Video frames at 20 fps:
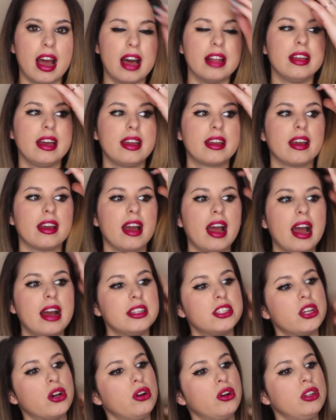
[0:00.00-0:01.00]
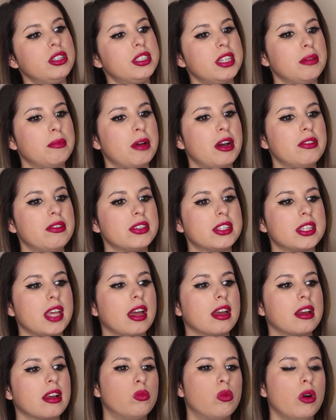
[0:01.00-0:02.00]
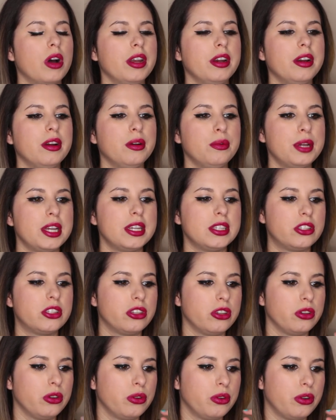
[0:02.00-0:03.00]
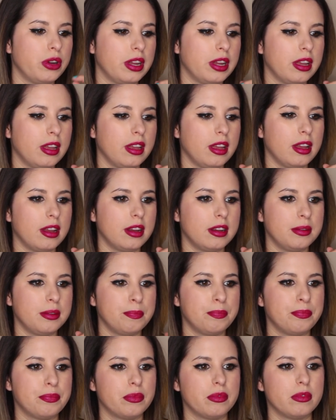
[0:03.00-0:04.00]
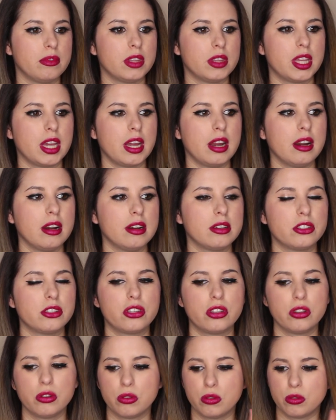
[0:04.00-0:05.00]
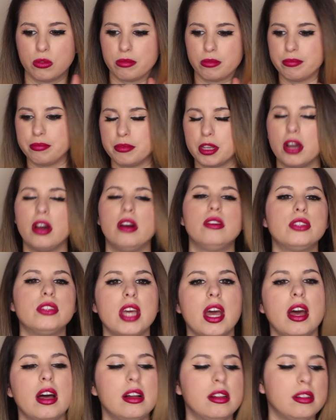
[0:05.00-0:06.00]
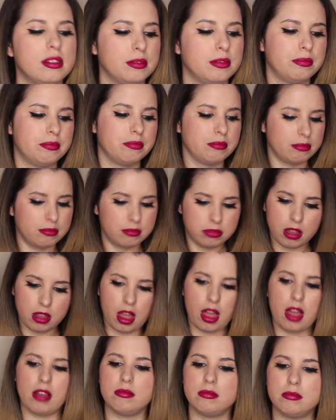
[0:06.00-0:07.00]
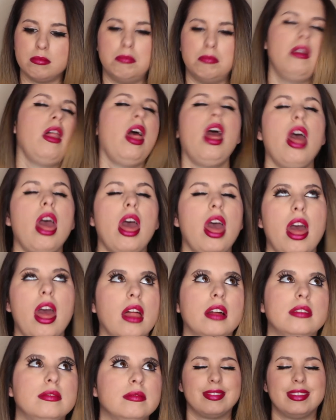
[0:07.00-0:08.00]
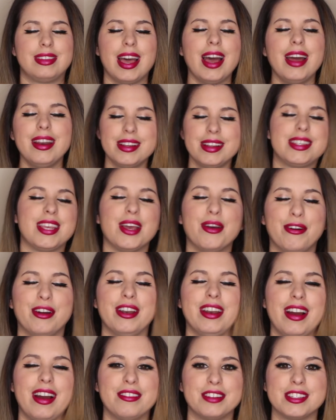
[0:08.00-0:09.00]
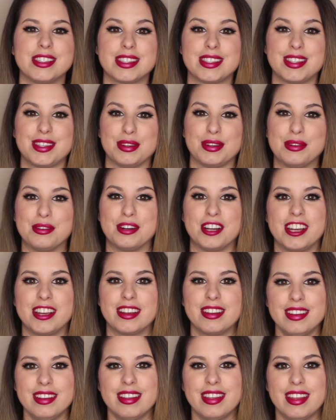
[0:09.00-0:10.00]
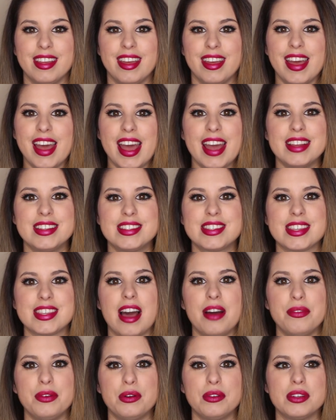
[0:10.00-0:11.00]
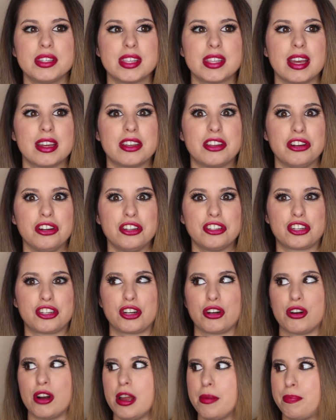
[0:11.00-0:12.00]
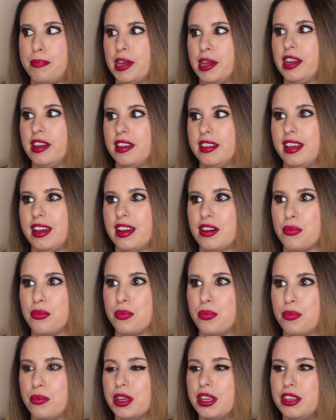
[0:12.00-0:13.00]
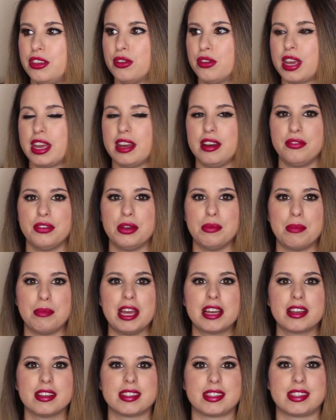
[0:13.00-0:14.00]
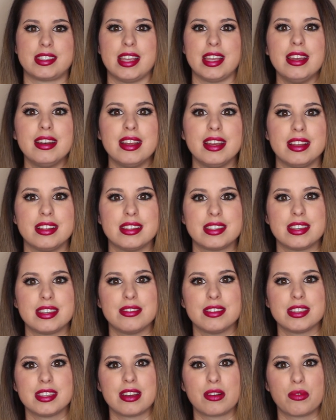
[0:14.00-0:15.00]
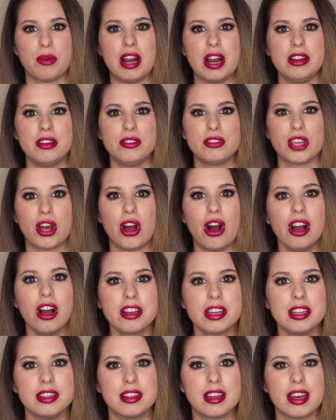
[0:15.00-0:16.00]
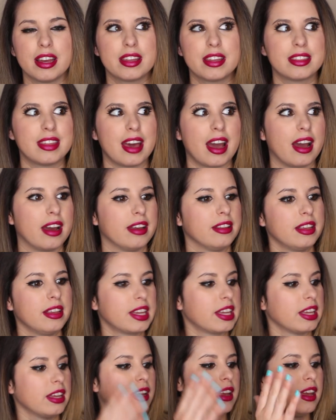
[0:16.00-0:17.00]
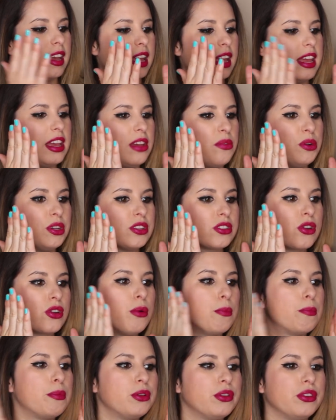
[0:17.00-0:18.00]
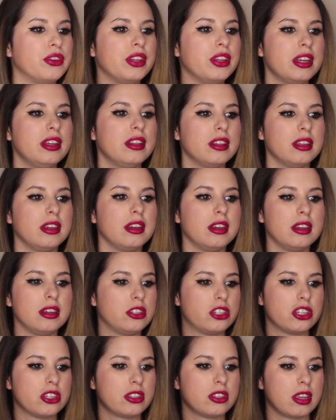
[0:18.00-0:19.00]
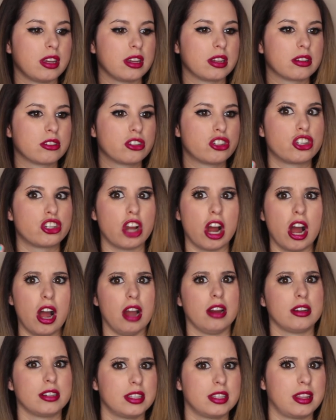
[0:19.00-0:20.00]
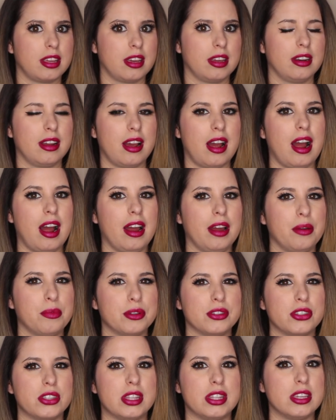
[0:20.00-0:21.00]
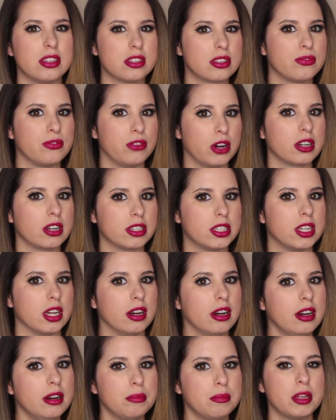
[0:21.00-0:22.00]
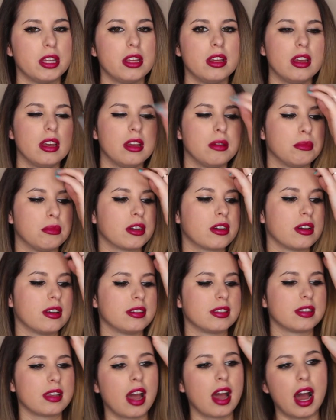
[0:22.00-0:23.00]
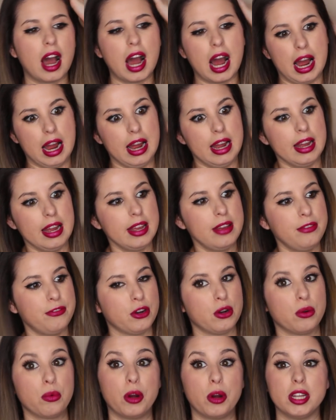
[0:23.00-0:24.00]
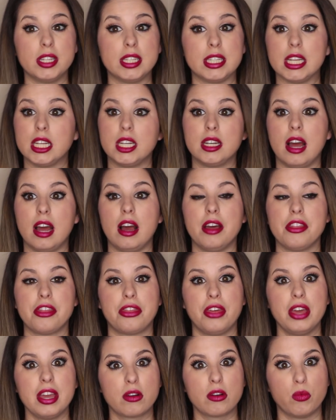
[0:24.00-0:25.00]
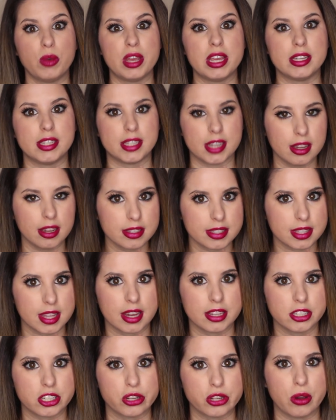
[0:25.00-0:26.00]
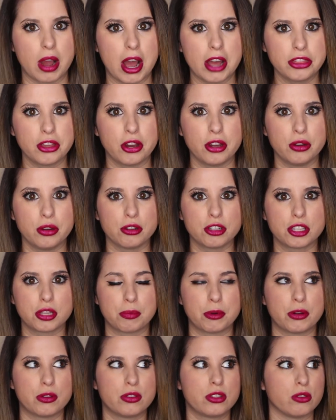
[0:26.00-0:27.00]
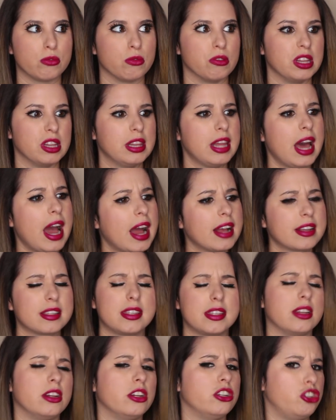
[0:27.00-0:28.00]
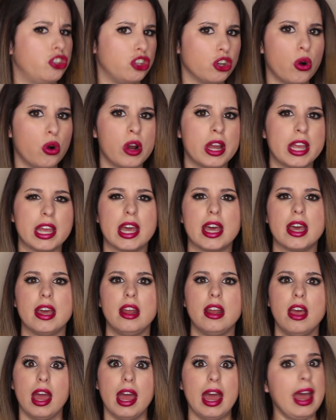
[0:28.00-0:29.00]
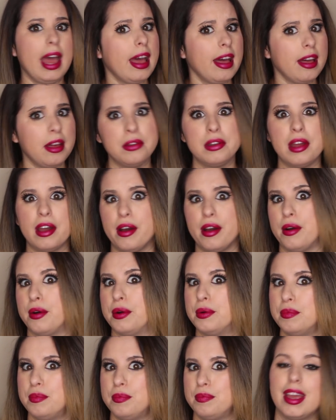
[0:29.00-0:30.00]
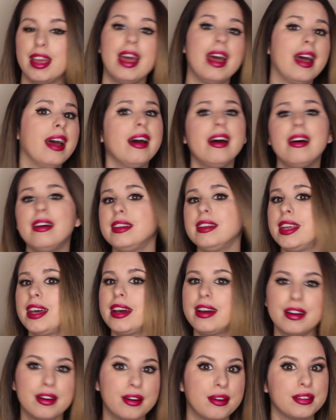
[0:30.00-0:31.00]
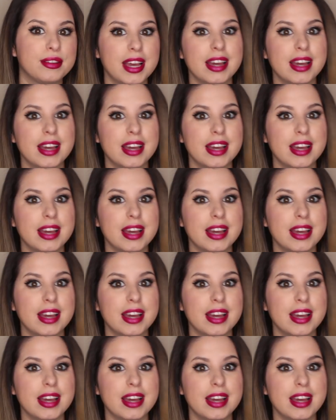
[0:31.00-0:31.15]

Like, I told him, I was like, what are we doing um, there to hotel, bleh, bleh. That is what I was doing. And Slavo was like, you're tripping. Like, you can't even make a sentence. He was like, why are you talking like that? Like, he was completely just like shocked that I was this fucked up because I, for one, did not think weed does that to you. I thought you are supposed to relax and enjoy it. Hell no! Hell no!